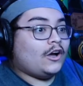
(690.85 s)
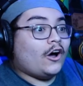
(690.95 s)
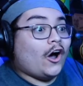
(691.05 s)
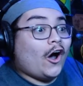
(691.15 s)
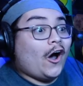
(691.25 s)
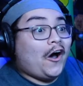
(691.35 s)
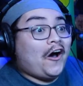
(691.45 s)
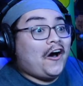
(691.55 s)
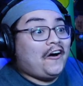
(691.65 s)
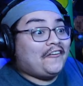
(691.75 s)

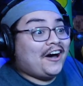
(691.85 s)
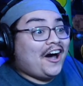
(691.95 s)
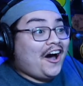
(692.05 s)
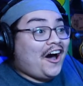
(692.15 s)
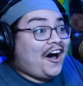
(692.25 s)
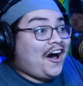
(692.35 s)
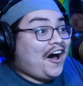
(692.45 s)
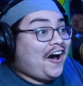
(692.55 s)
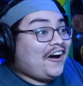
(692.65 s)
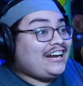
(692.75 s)
Oh,
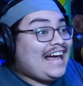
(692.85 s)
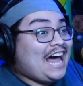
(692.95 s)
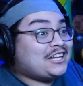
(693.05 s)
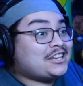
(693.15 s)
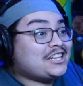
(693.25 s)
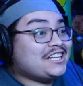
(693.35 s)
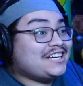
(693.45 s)
oh, yes.